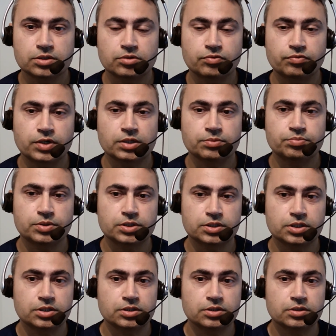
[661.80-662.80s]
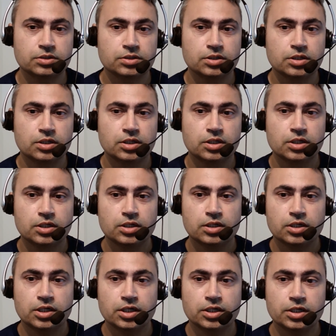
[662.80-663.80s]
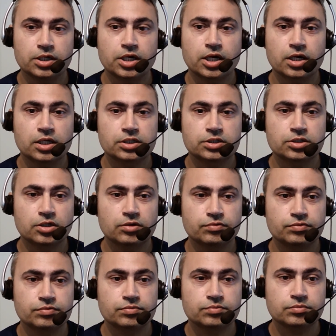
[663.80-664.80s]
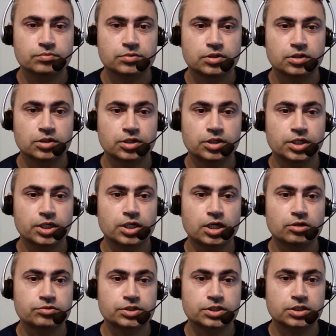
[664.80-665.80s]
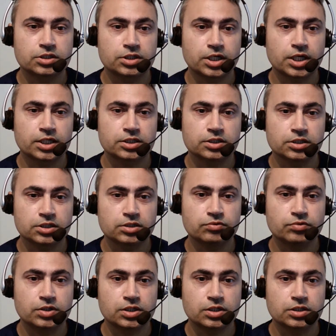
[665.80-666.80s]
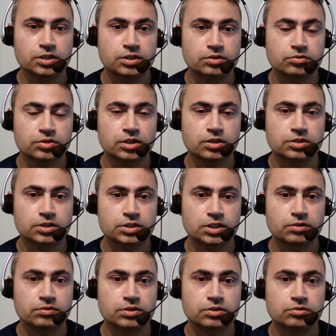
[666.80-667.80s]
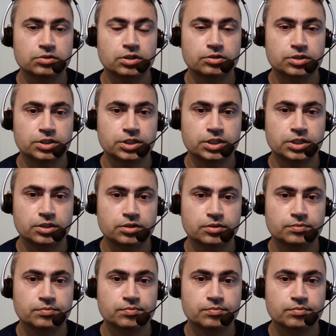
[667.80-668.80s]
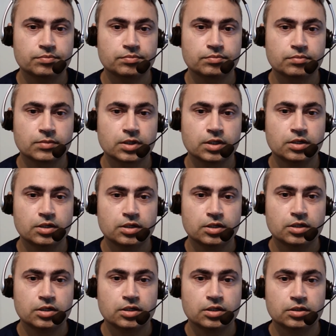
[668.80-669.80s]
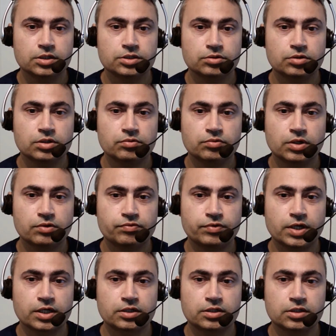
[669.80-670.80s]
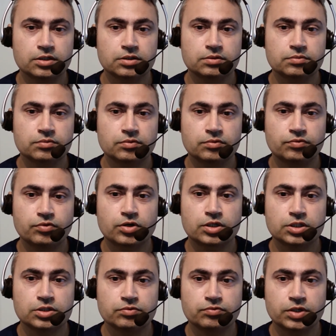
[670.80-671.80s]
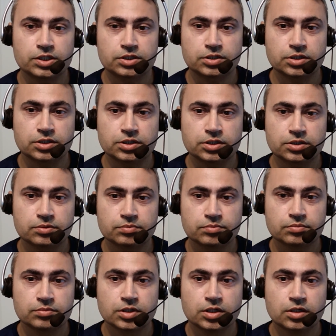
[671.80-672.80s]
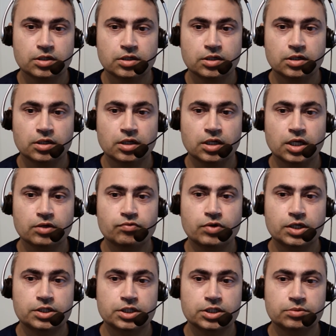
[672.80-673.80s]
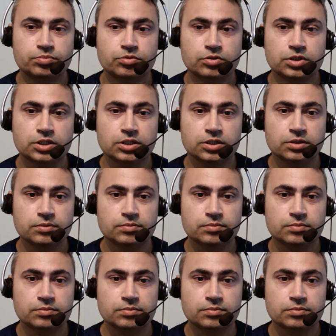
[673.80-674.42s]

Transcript: or 5%, and regardless of great housing crash in the world in 2007-2008. There's only one factor: foreign investors, like one trick pony,